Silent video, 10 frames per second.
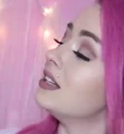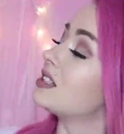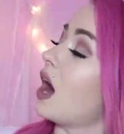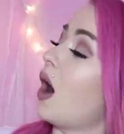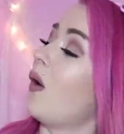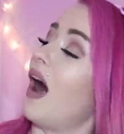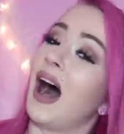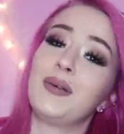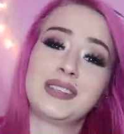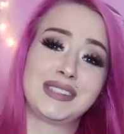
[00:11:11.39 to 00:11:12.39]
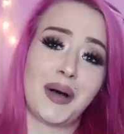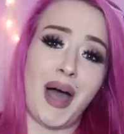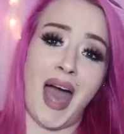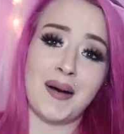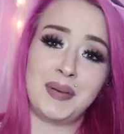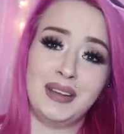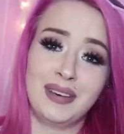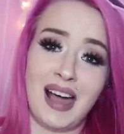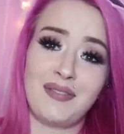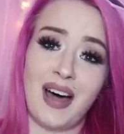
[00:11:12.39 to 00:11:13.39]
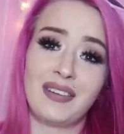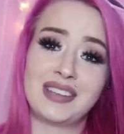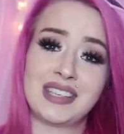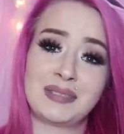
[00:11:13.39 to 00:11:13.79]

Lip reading: So I was so happy when I found this,